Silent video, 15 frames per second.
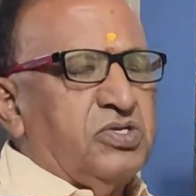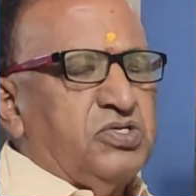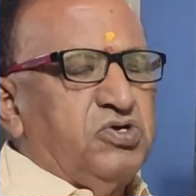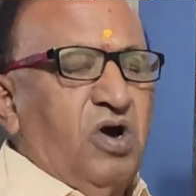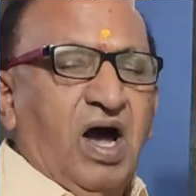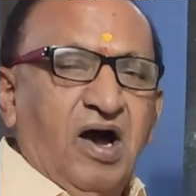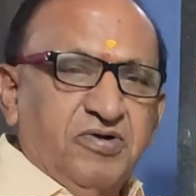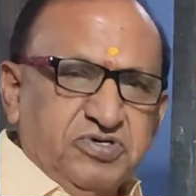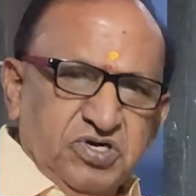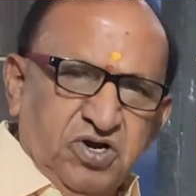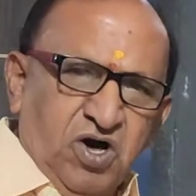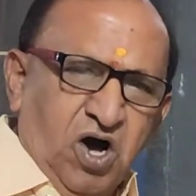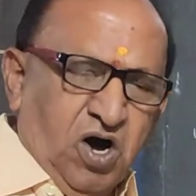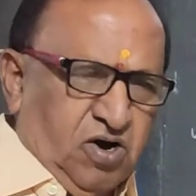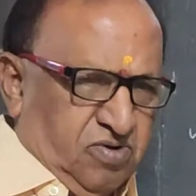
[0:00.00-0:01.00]
you have to
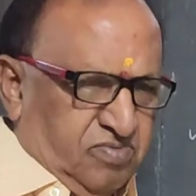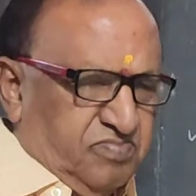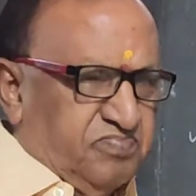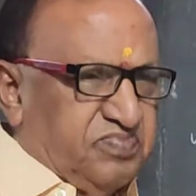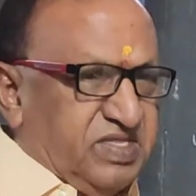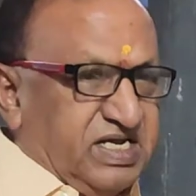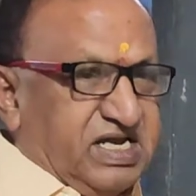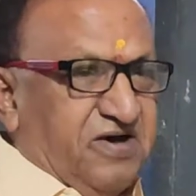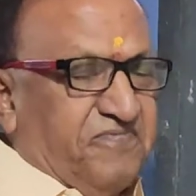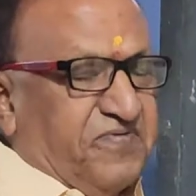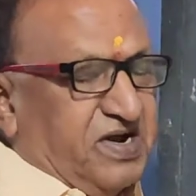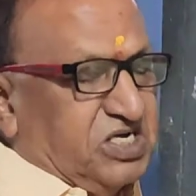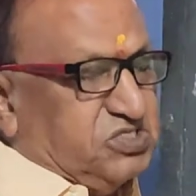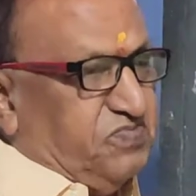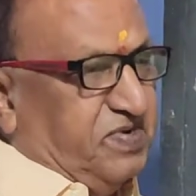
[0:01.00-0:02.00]
know the
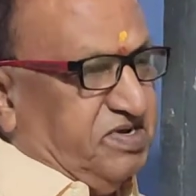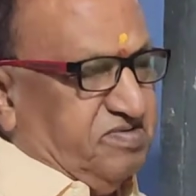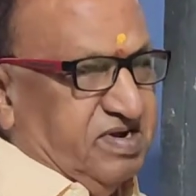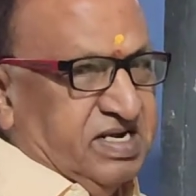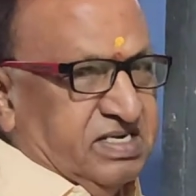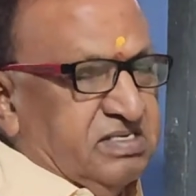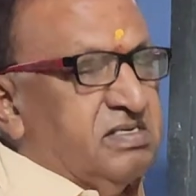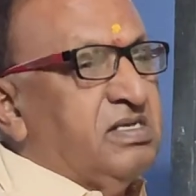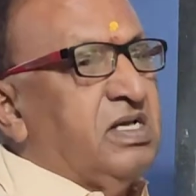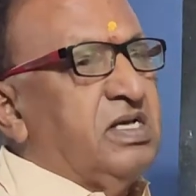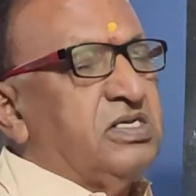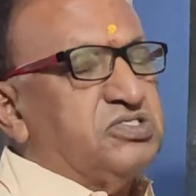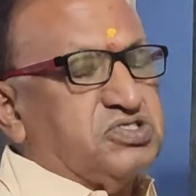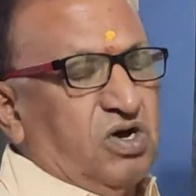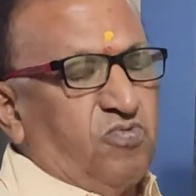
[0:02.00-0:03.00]
difference between
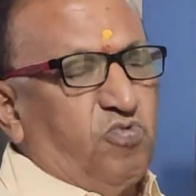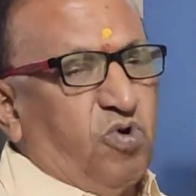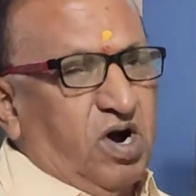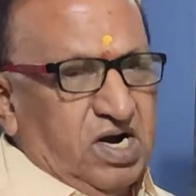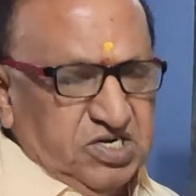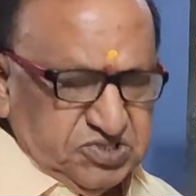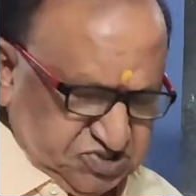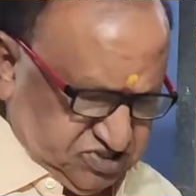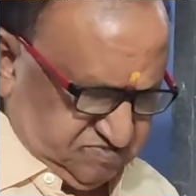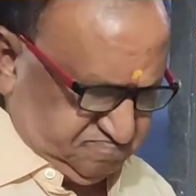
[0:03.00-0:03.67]
some words